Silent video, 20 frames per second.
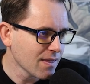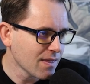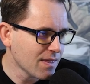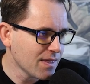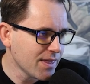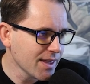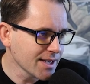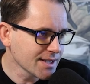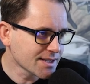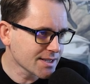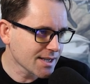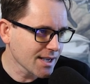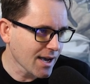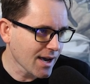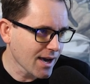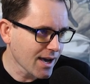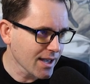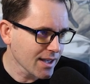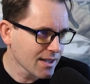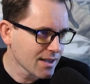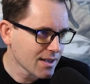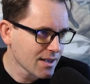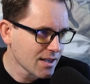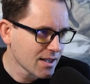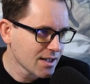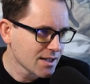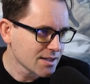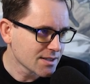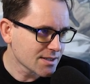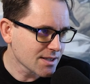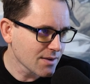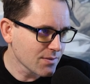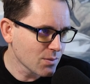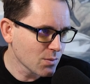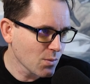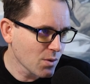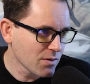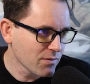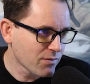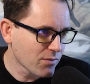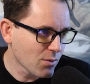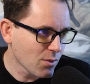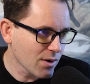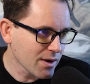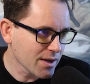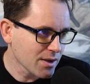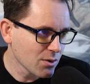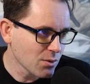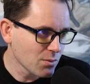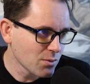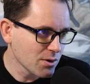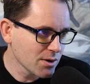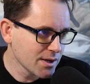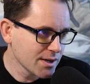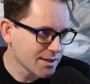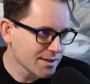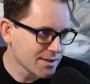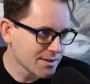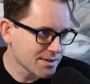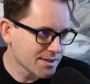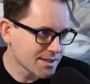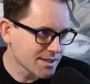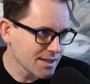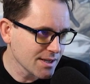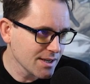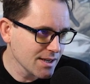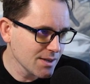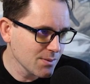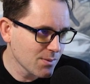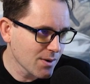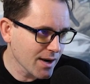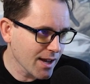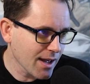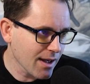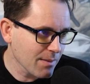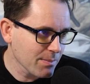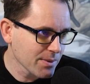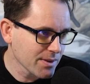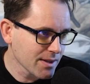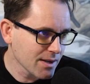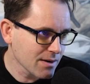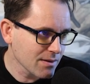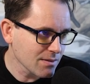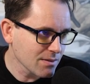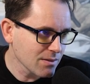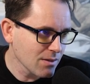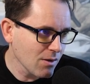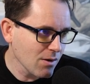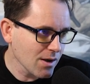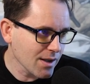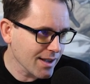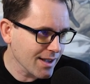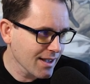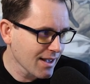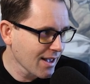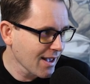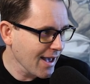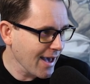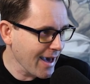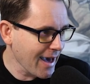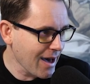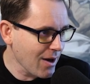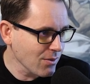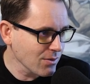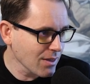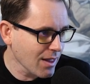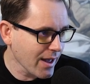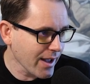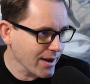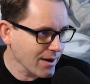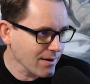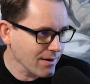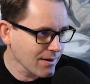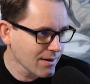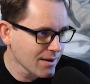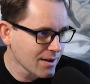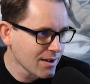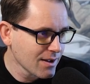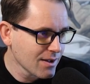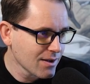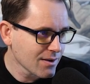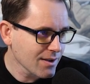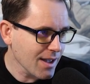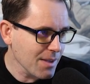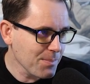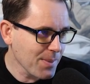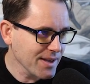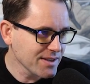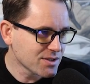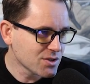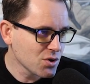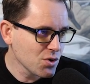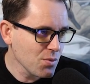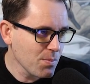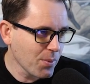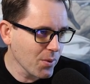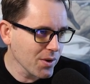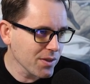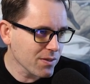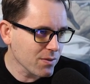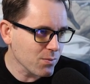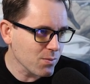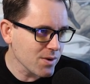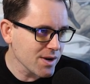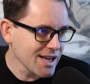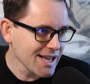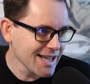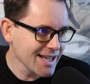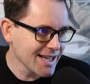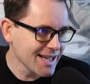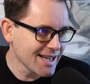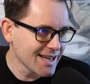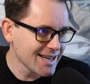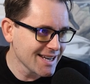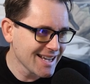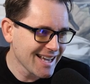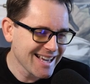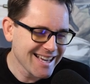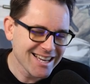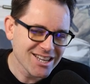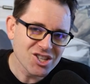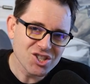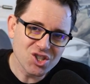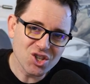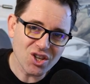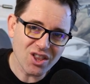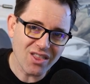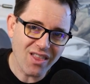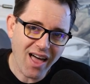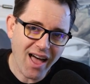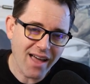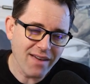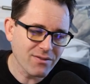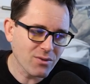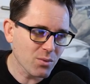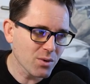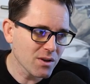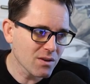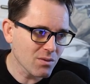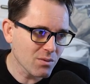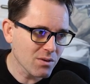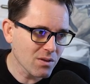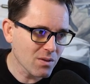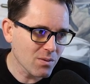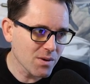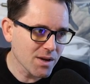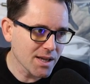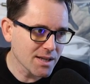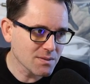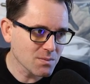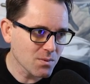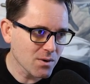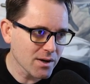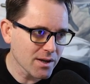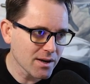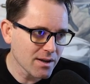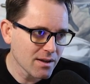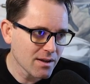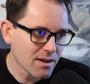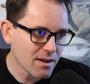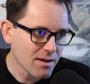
This guy, 714 Hillwood, do you see what happened there? Look, outlier. Okay, paid 2.3 in July of 2023. Guess what?